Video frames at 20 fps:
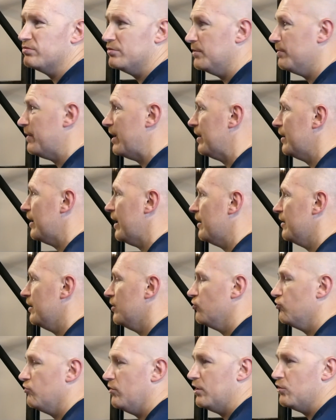You might get an mm.
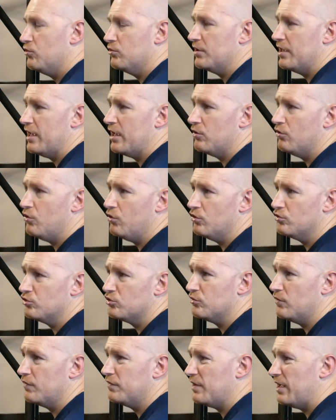injury, could get caught and
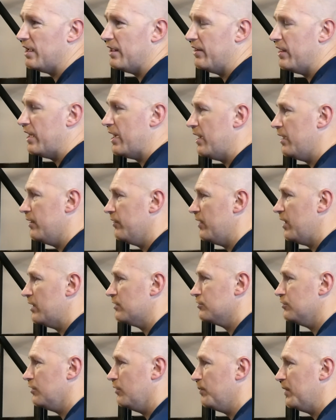stuff like that. And
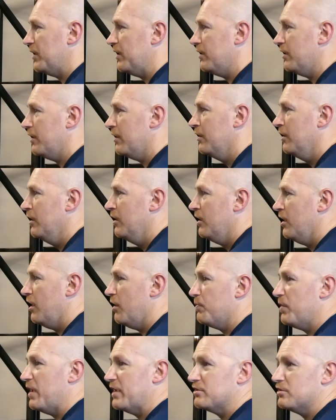that's not being a, a
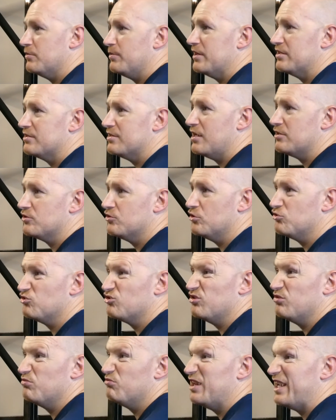pessimist, that's
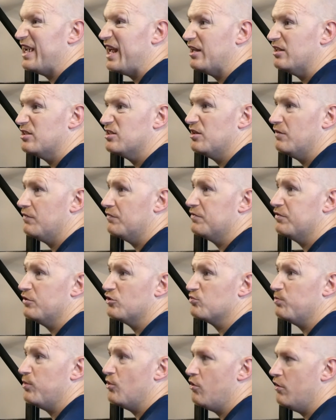just a reality of yeah. the
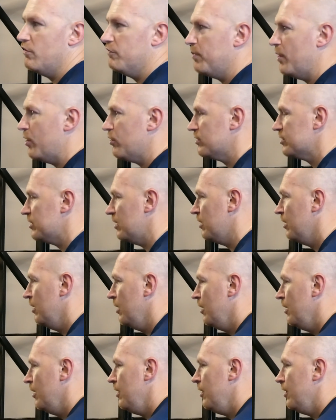sport of boxing.
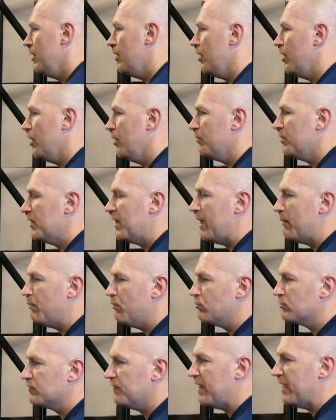Um,
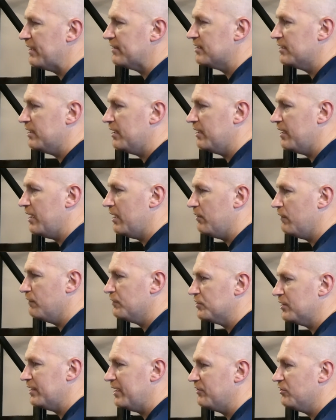Campbell's fighting again,
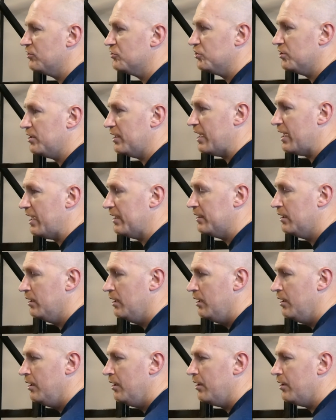obviously, end of July.
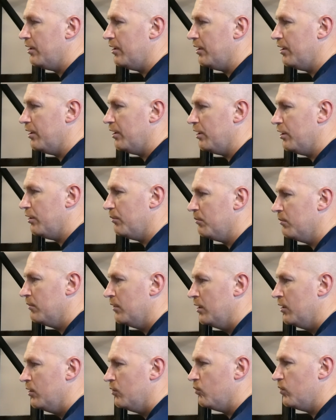Um,
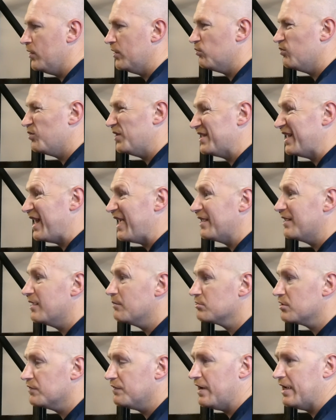we, would like
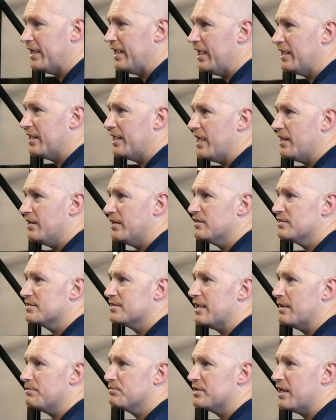him to fight again in
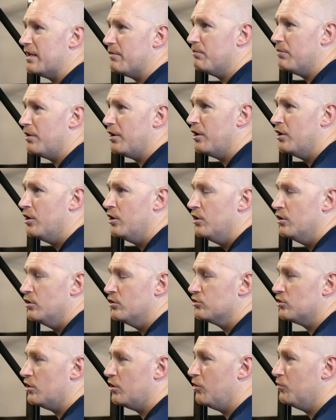September.
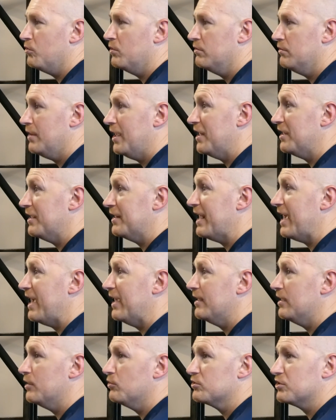So, in an
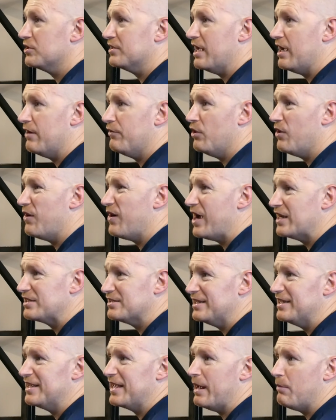ideal scenario, I
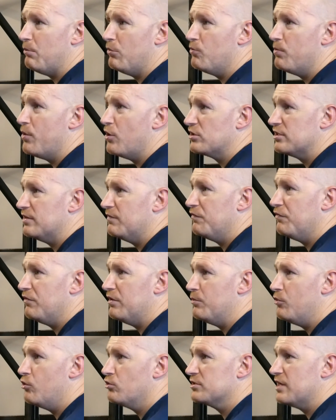see Campbell boxing three
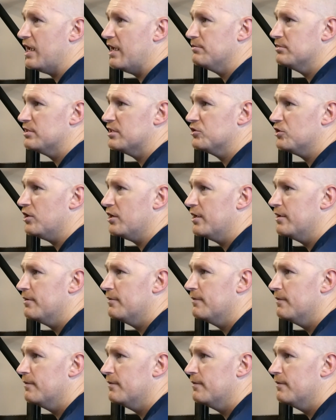more times this year.